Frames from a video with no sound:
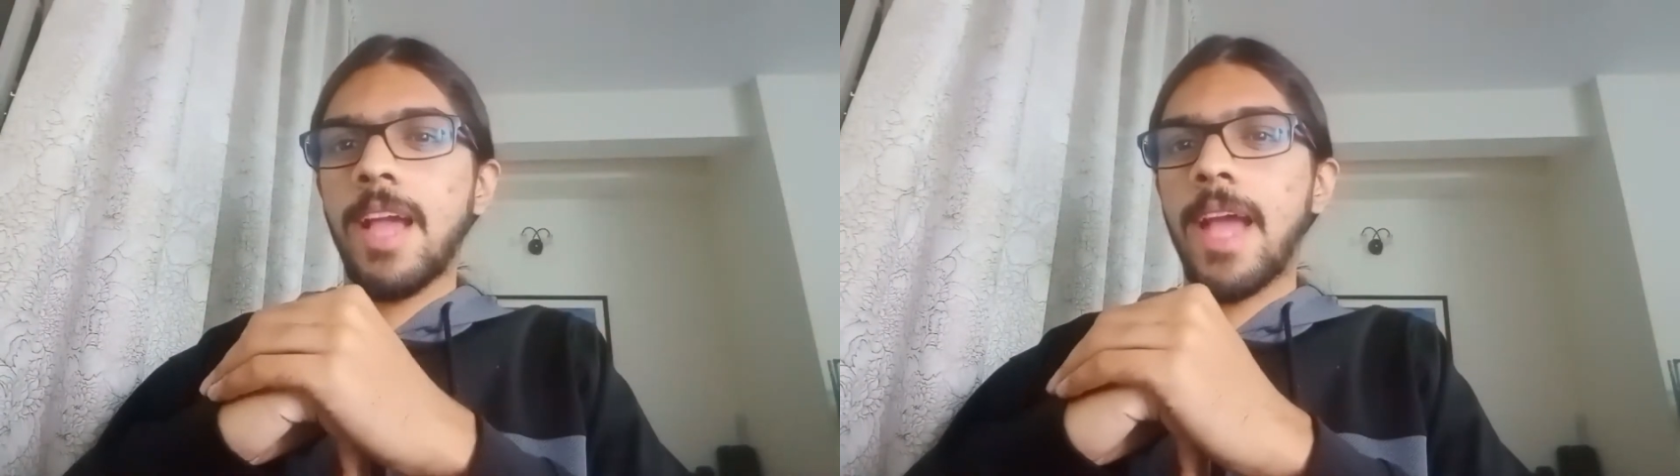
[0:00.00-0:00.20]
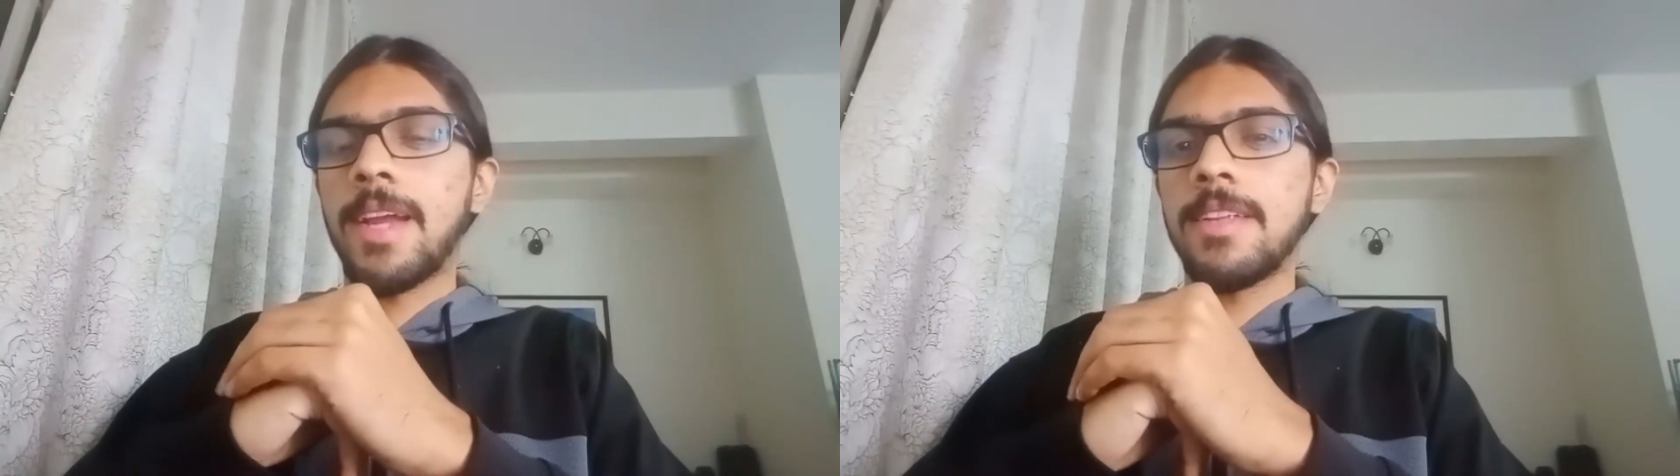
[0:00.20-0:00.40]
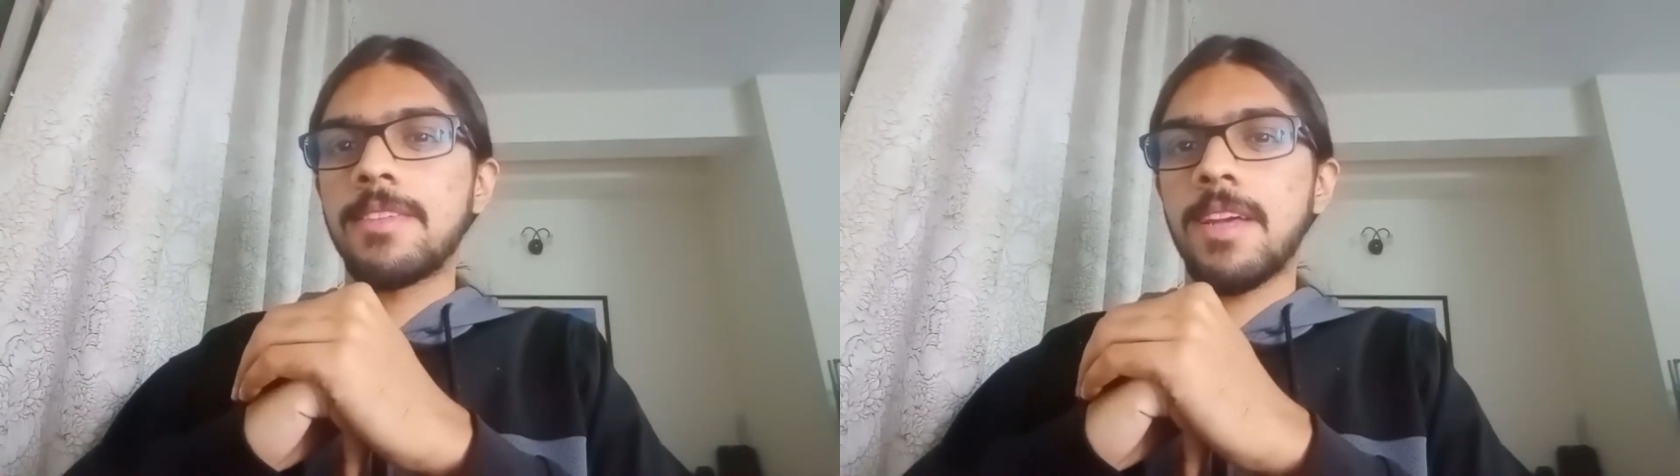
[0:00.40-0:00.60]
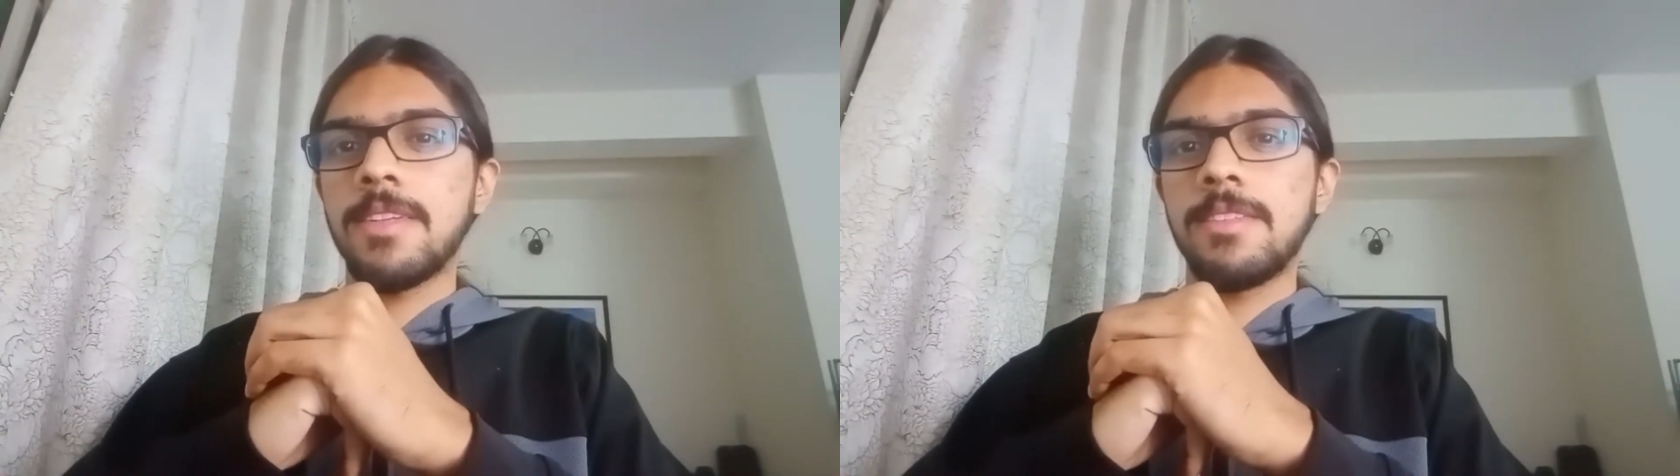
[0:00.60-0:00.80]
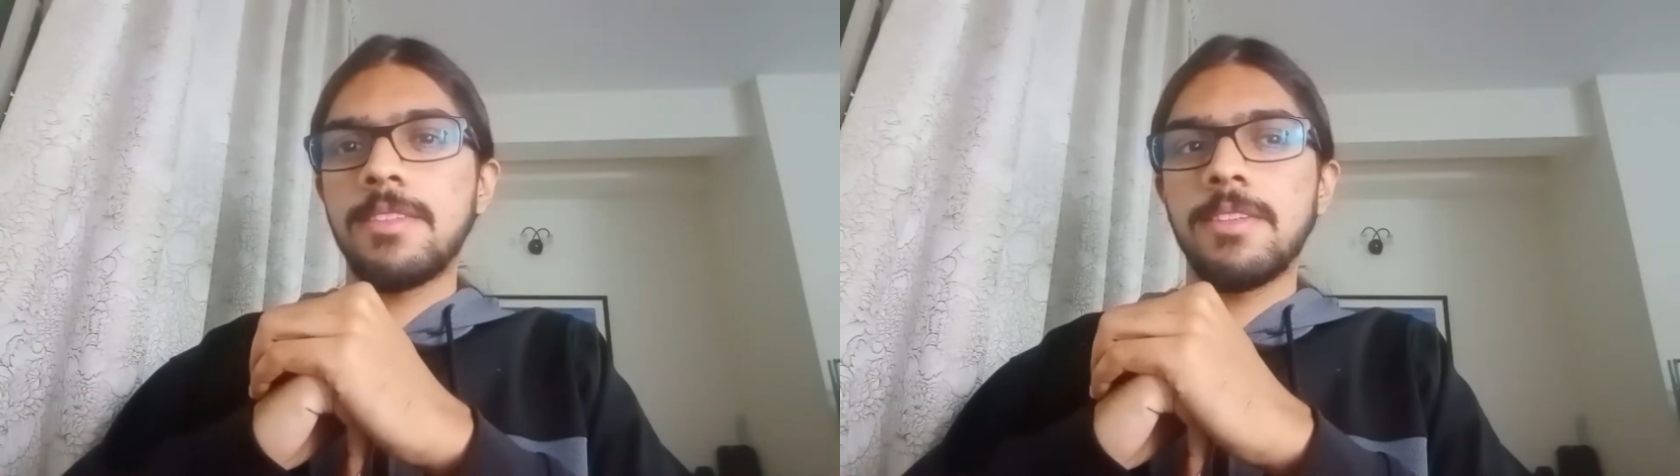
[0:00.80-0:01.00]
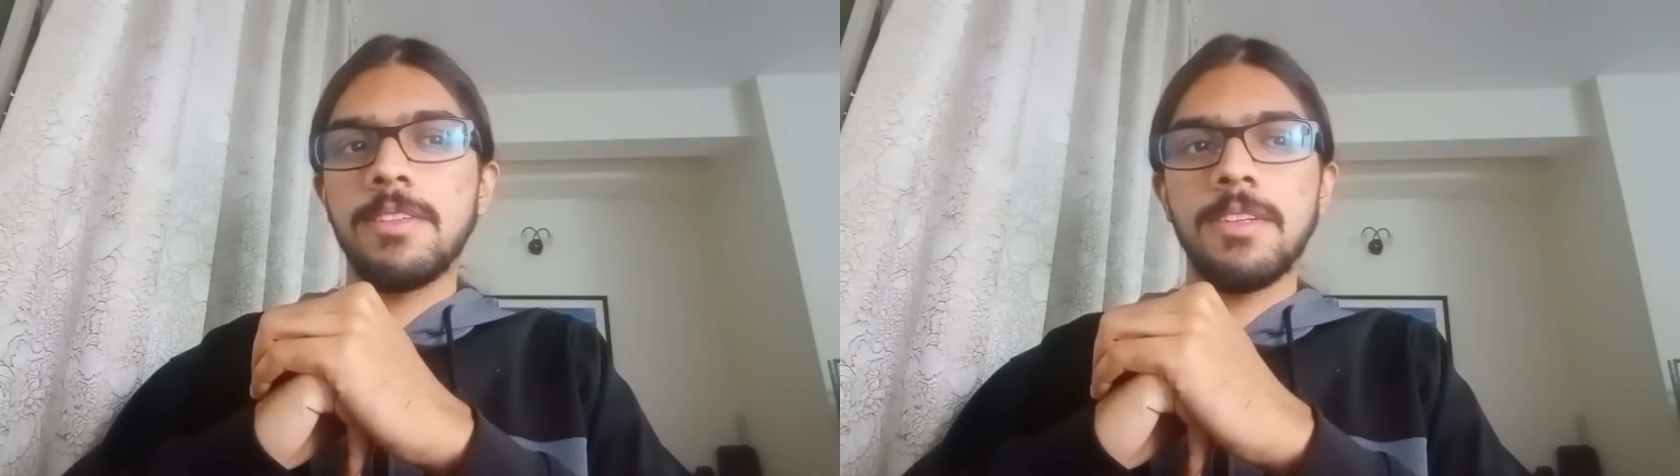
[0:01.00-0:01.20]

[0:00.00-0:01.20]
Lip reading: anglicized